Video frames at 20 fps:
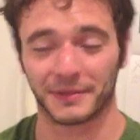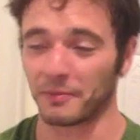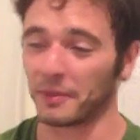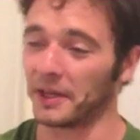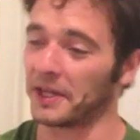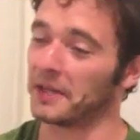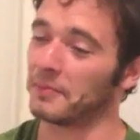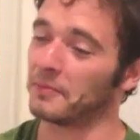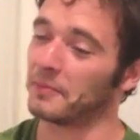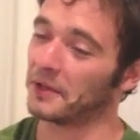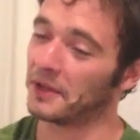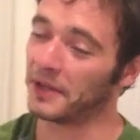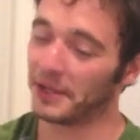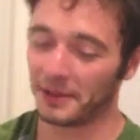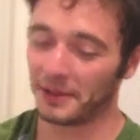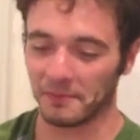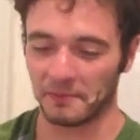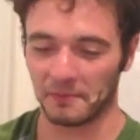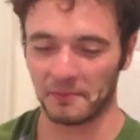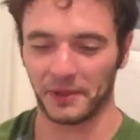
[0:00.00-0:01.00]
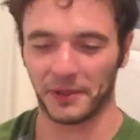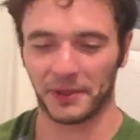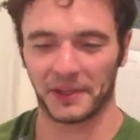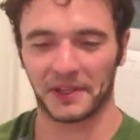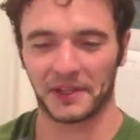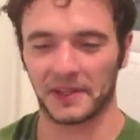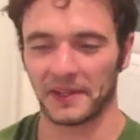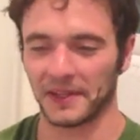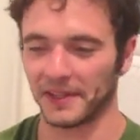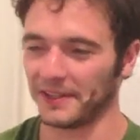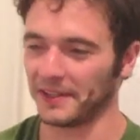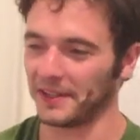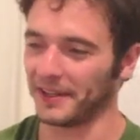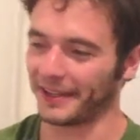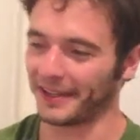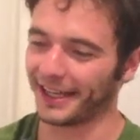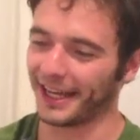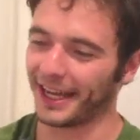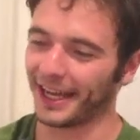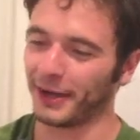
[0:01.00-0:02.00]
mimed milking
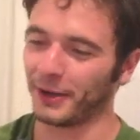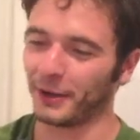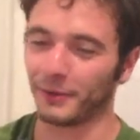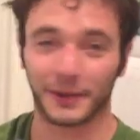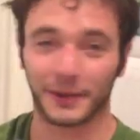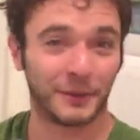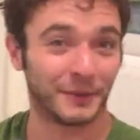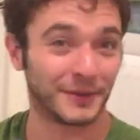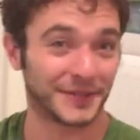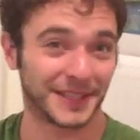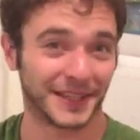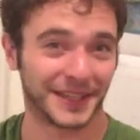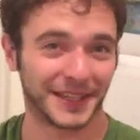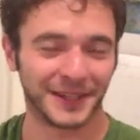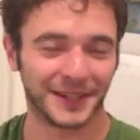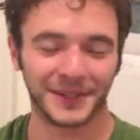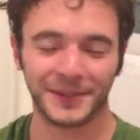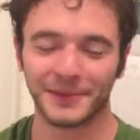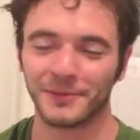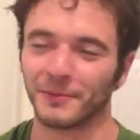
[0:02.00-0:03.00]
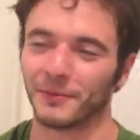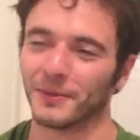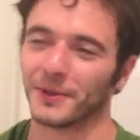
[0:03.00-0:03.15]
a cow that wasn't there.